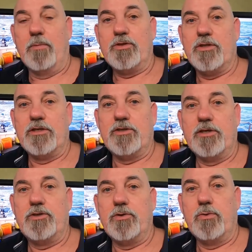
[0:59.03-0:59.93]
was
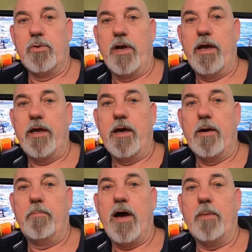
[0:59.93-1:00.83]
listening to
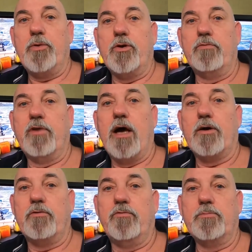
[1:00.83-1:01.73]
a popular
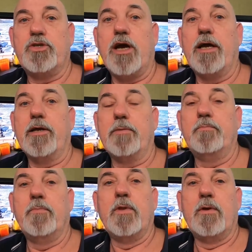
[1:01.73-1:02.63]
vlogger from China